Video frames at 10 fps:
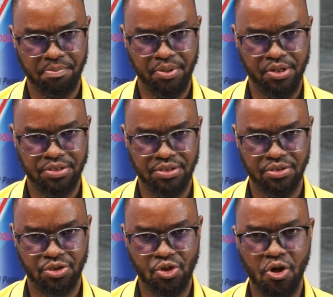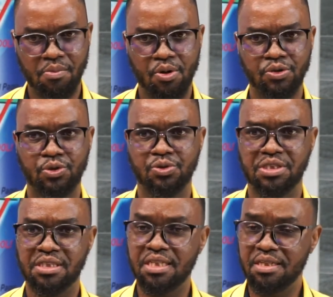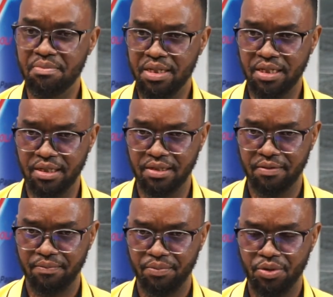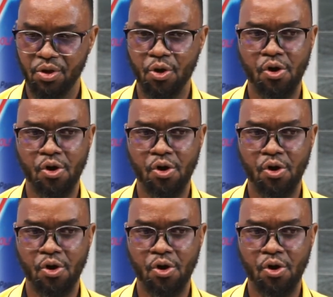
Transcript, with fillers: persons come out to see me, mm -hmm.